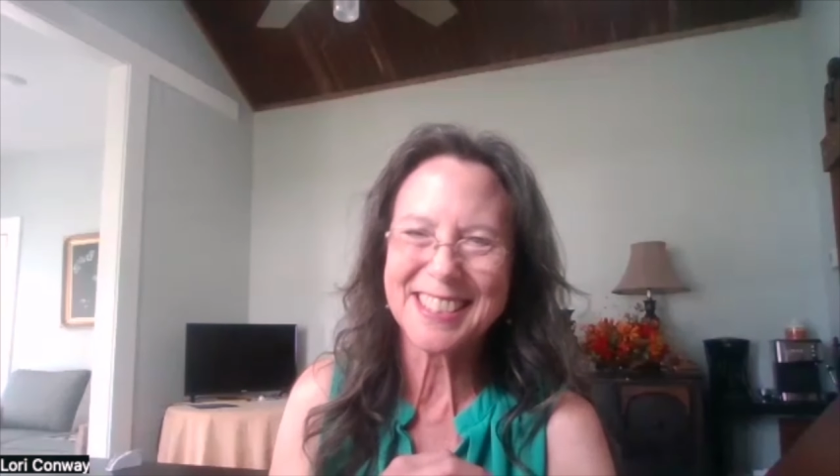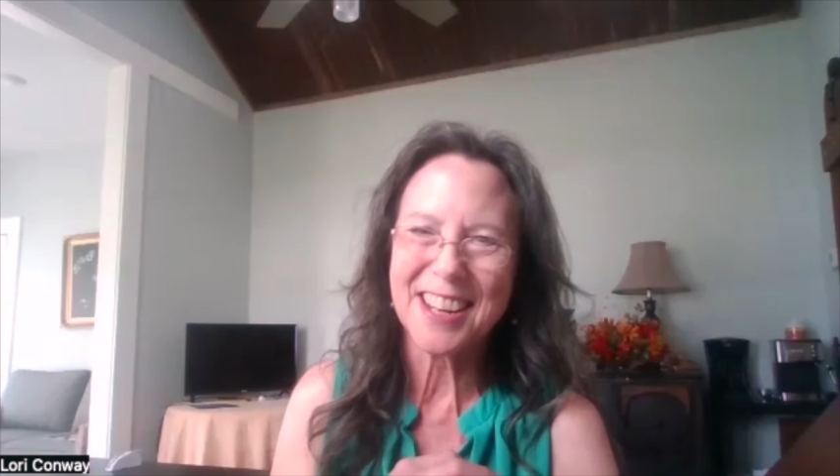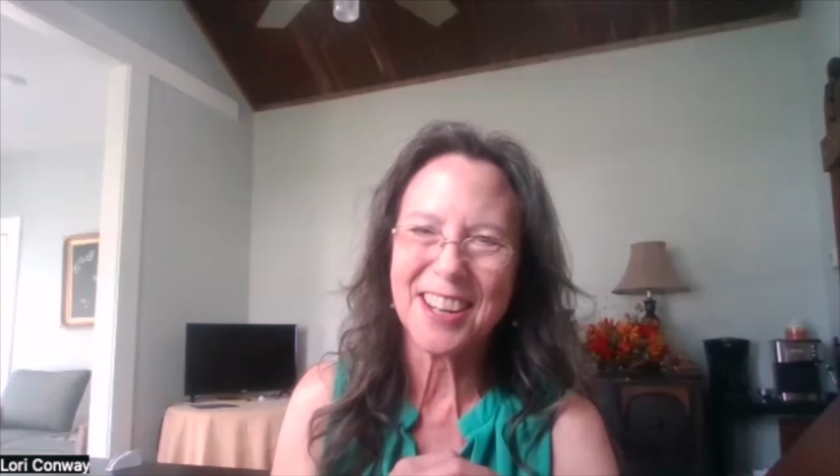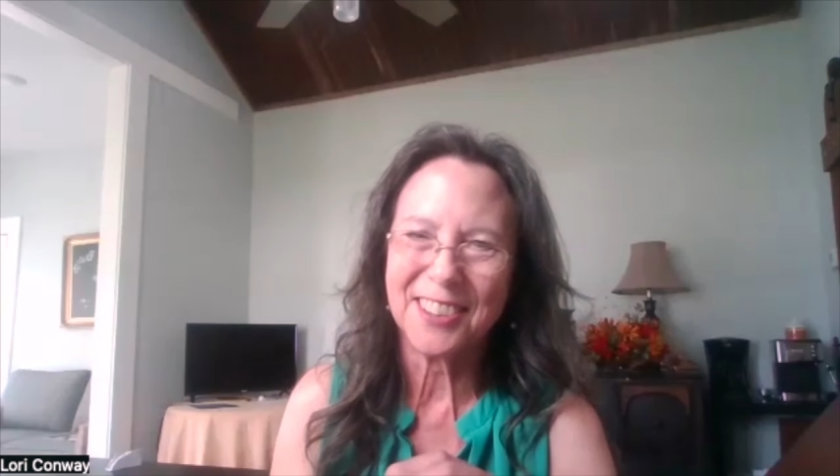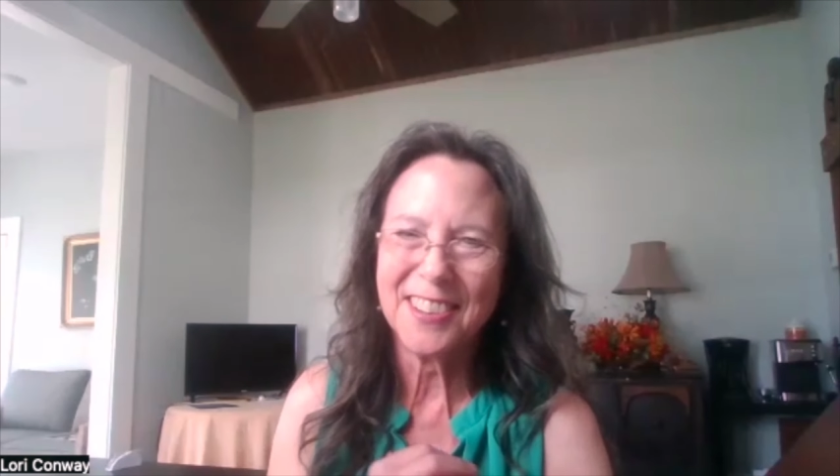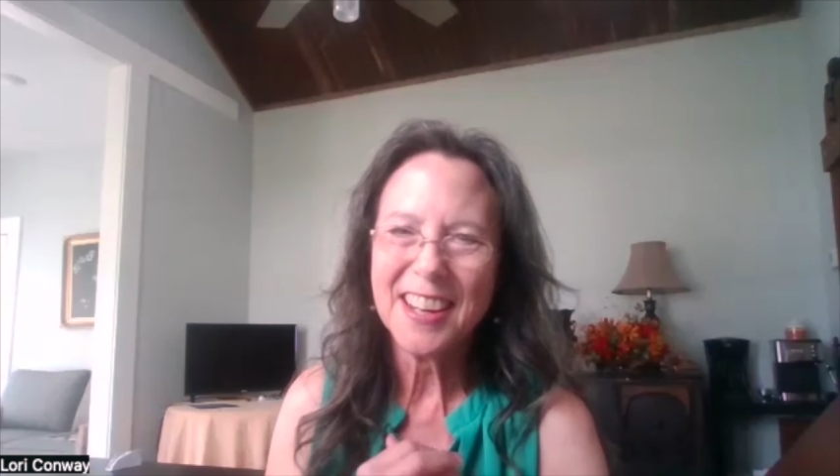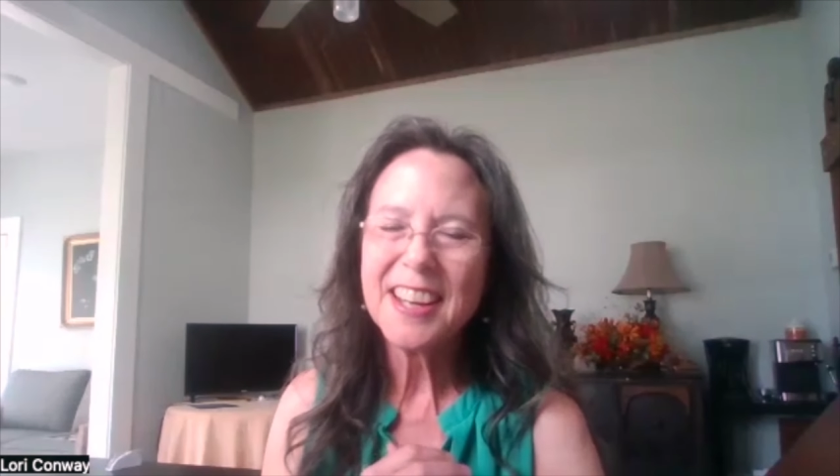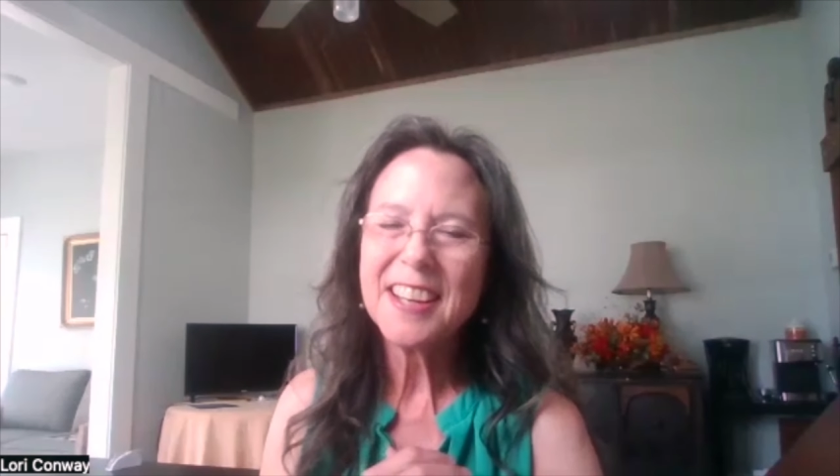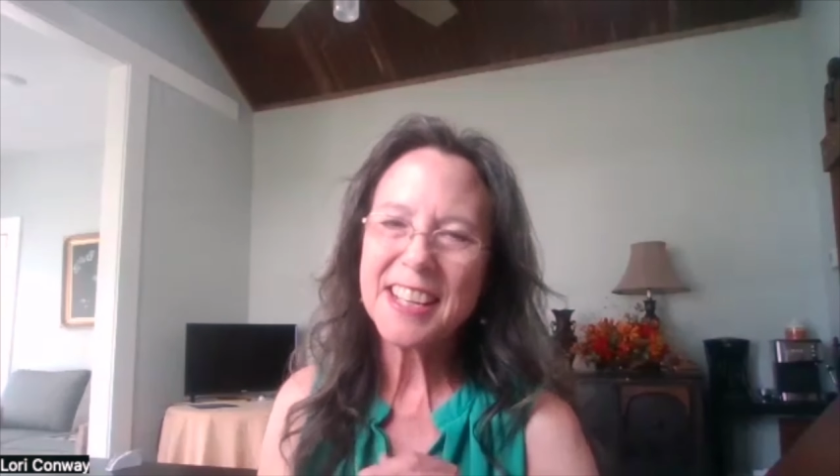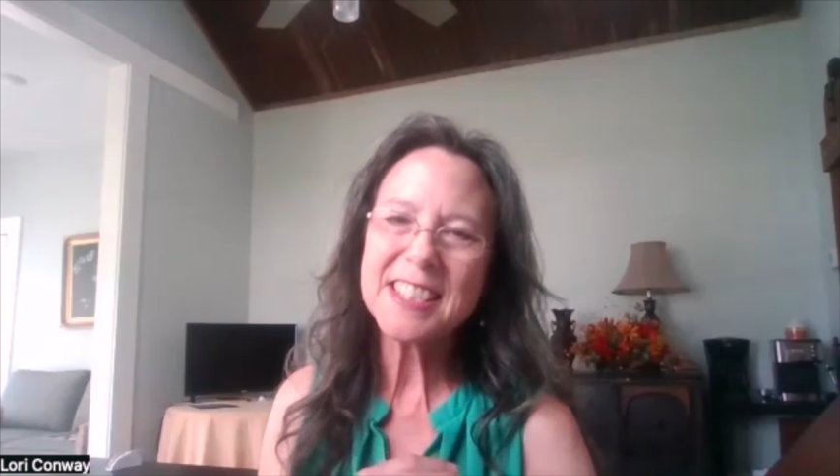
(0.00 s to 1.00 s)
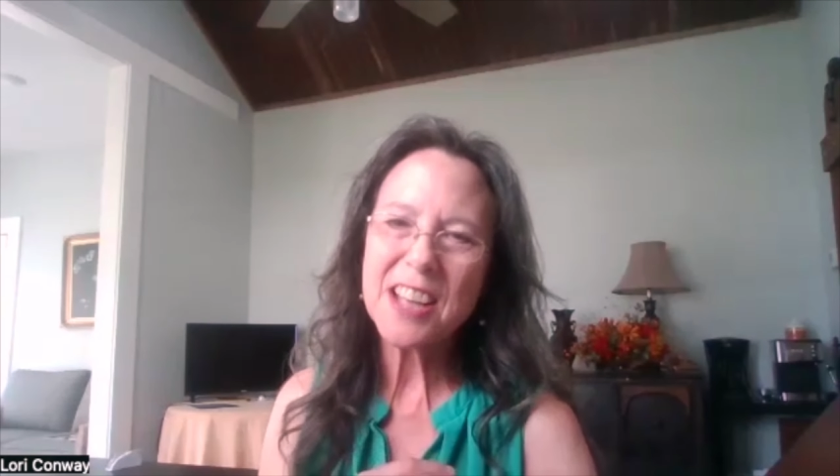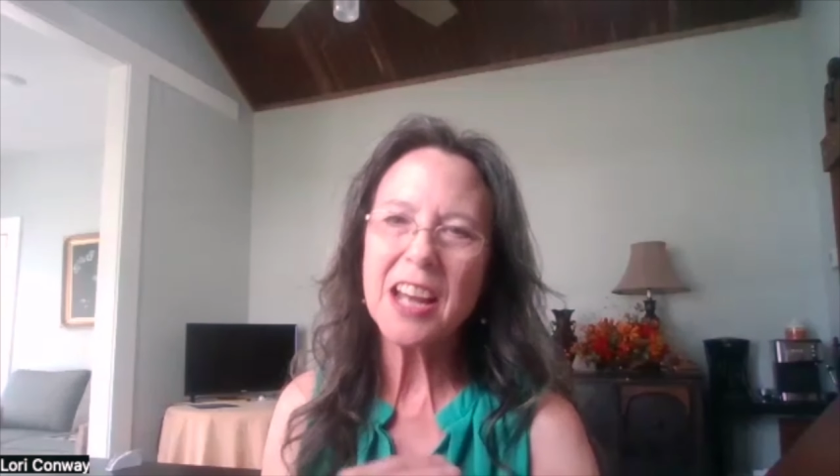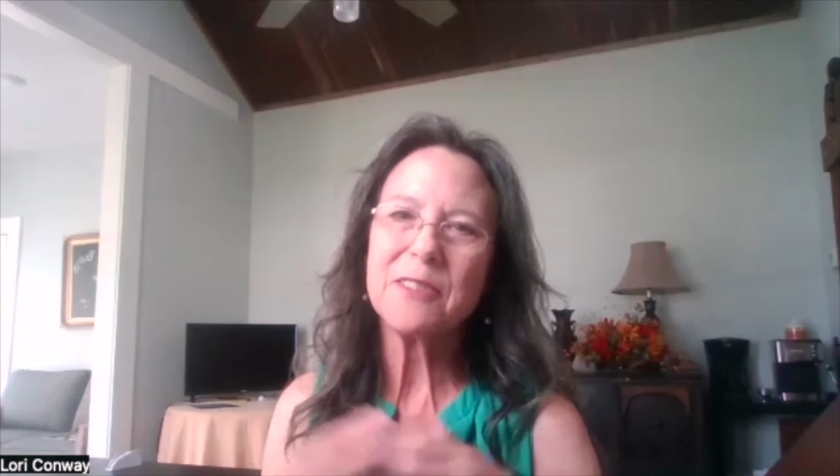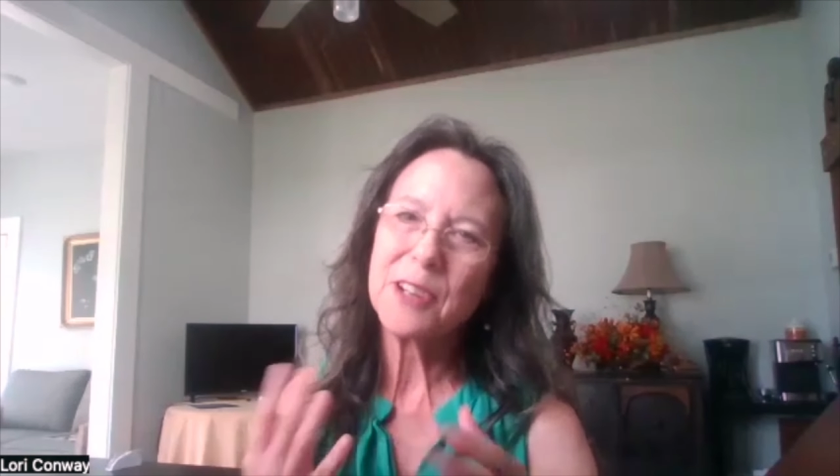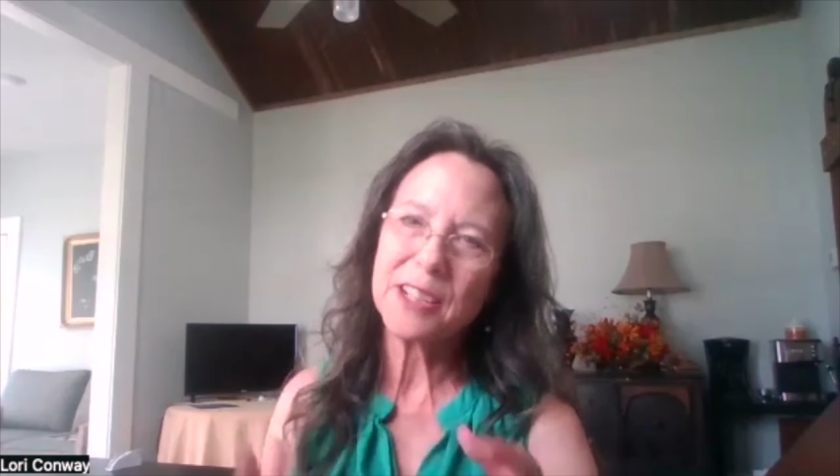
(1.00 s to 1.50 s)
So that's
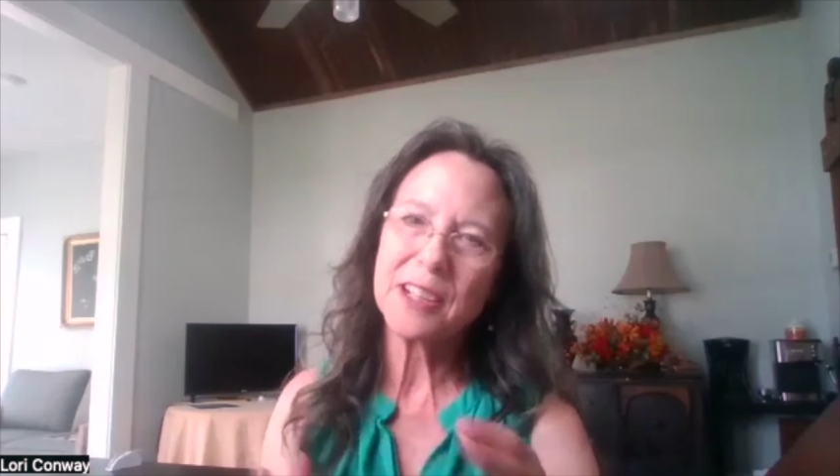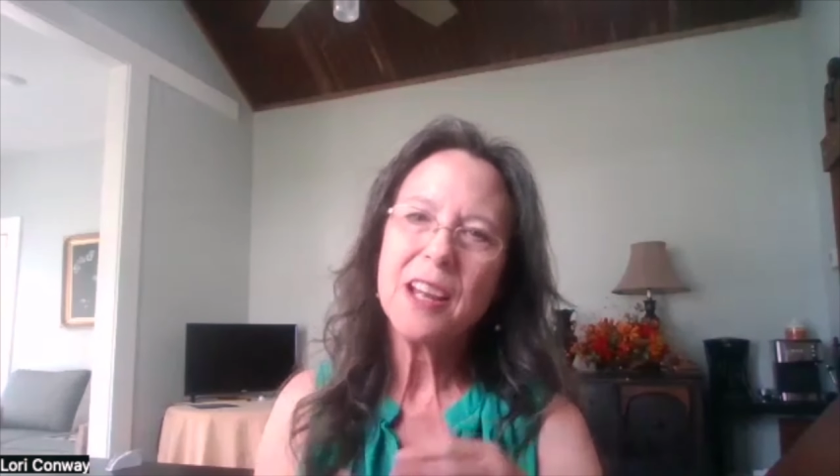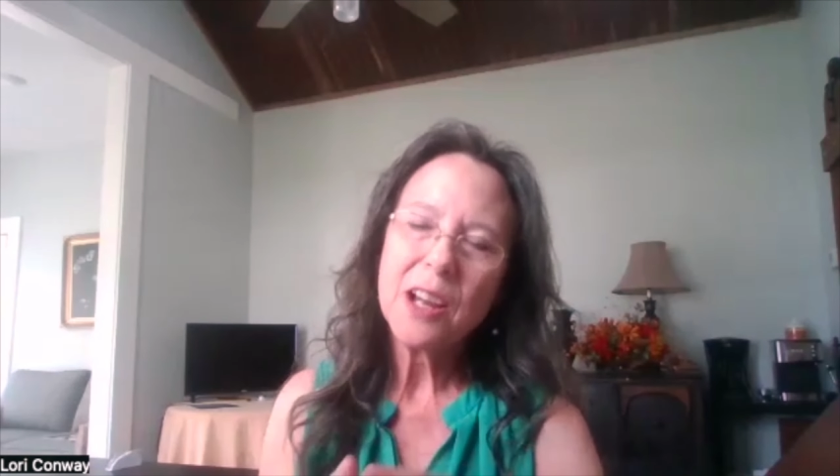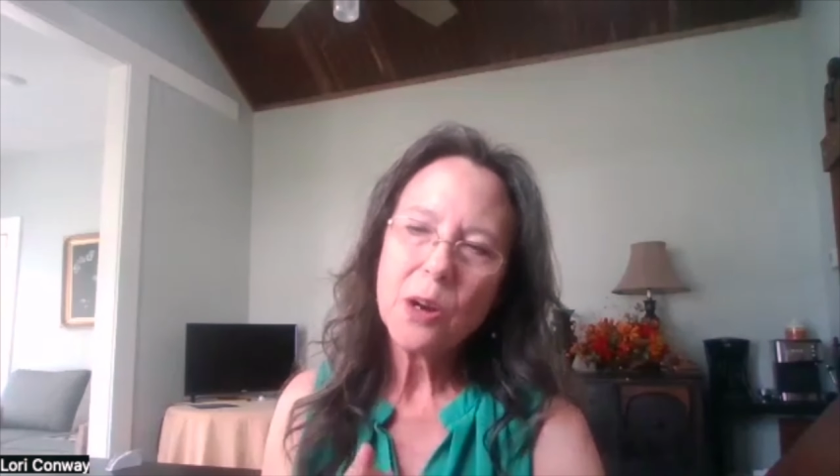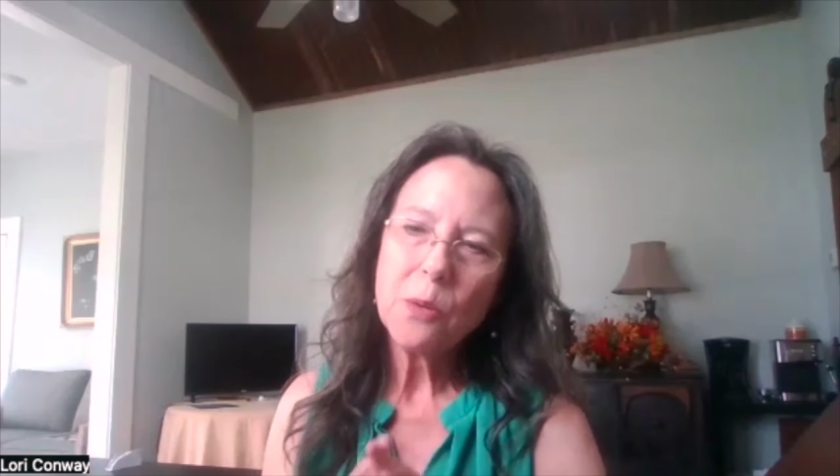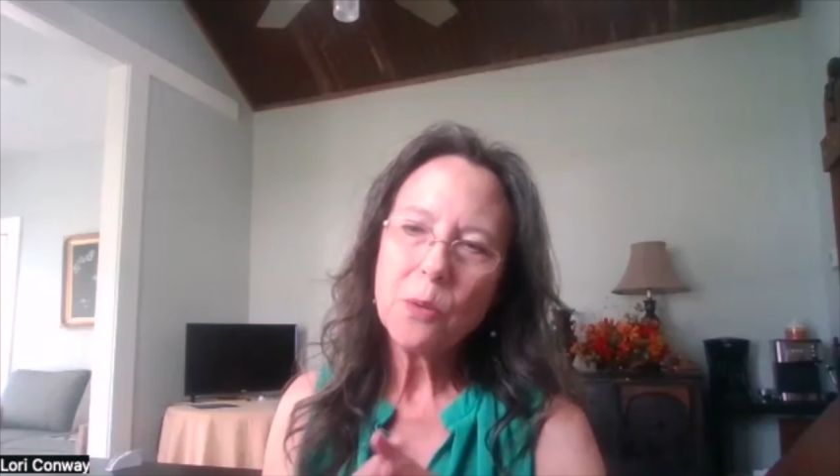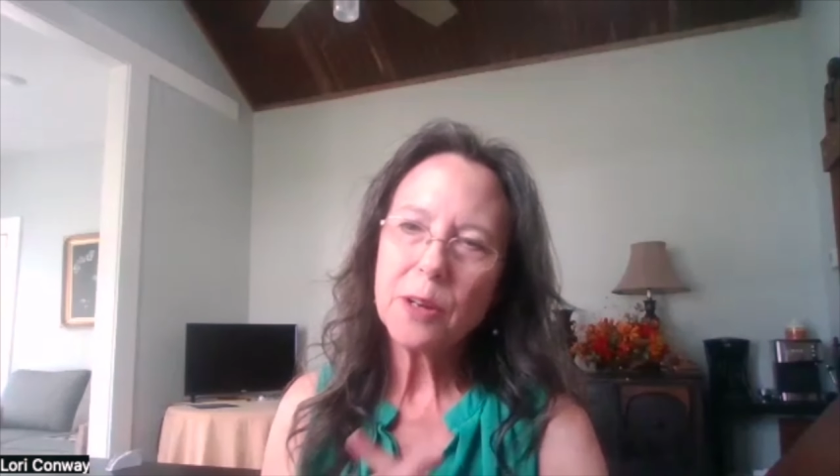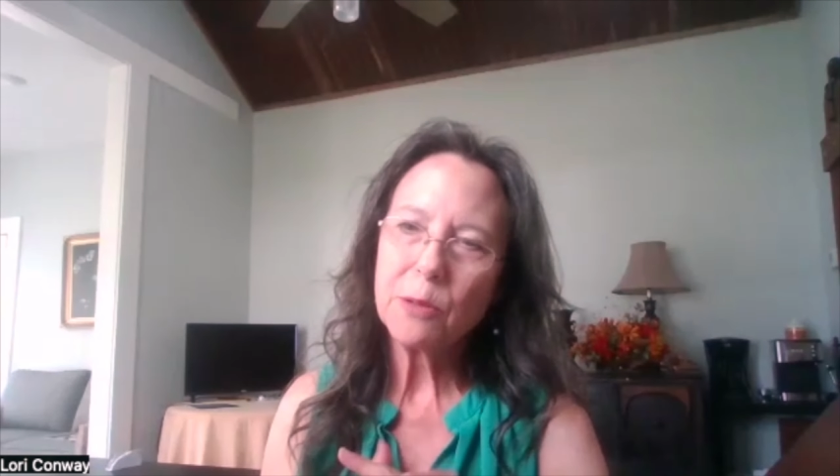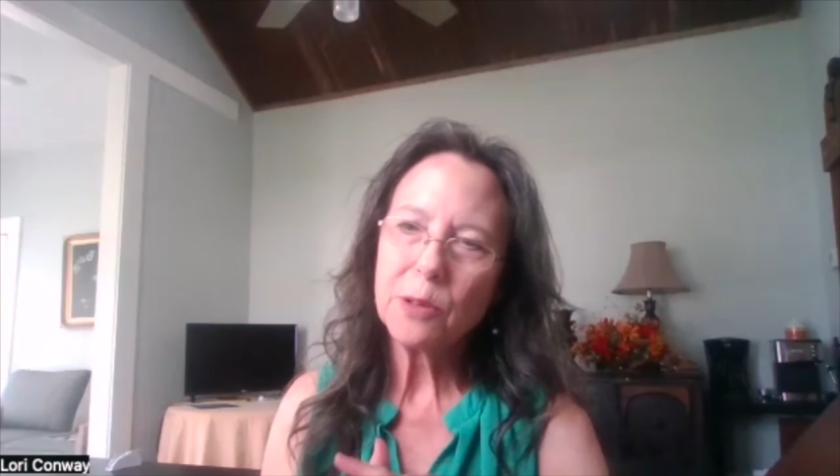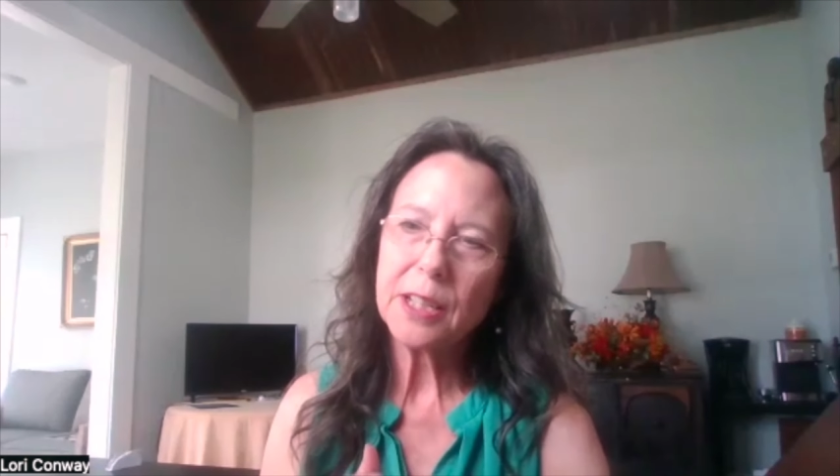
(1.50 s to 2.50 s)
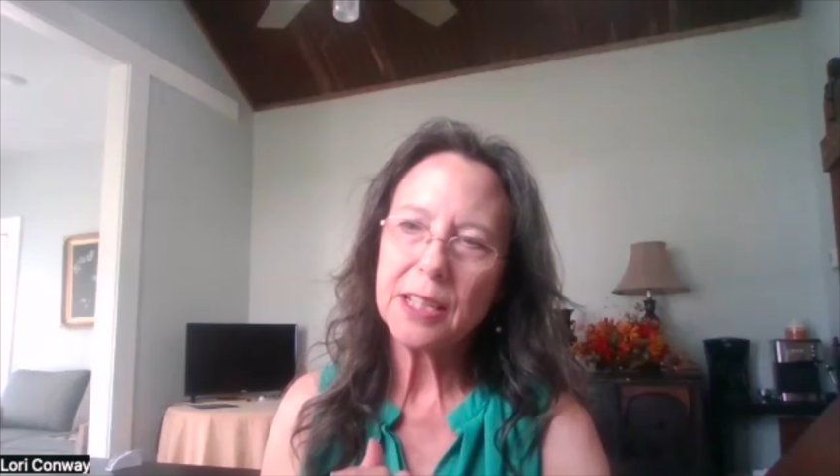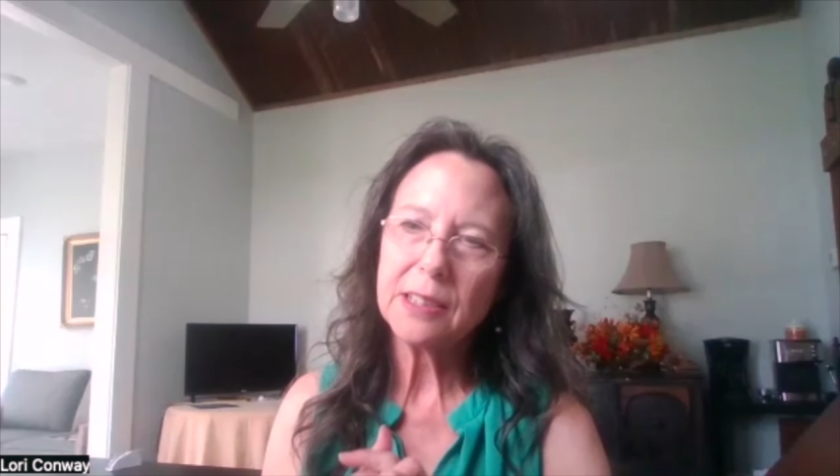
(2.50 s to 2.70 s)
kind of what really